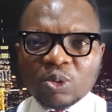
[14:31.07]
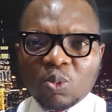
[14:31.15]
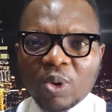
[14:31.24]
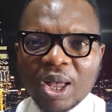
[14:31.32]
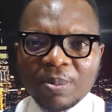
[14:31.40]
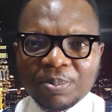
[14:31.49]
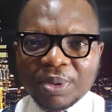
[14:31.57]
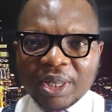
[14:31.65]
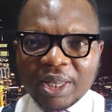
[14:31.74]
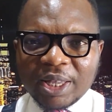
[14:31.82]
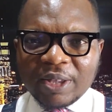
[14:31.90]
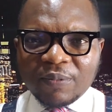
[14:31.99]

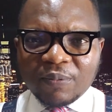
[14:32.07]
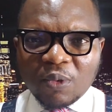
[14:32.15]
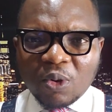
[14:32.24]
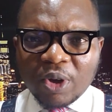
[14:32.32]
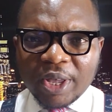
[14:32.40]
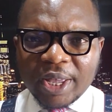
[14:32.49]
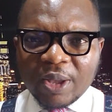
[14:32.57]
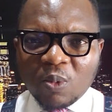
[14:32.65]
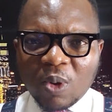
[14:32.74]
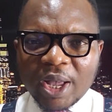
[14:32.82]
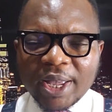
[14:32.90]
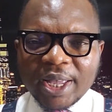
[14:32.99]
YPE
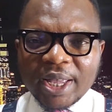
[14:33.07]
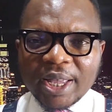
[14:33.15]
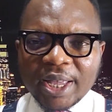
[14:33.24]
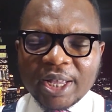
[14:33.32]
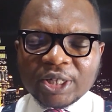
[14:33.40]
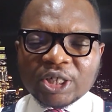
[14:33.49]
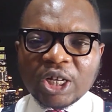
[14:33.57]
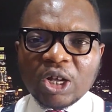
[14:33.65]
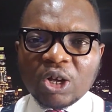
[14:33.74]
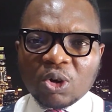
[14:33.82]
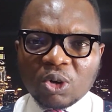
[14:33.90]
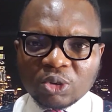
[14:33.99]
4AH
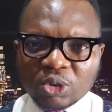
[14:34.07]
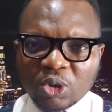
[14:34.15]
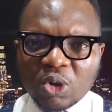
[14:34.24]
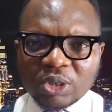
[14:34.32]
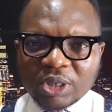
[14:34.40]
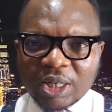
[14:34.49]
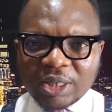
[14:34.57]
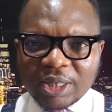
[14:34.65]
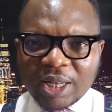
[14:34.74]
consultant.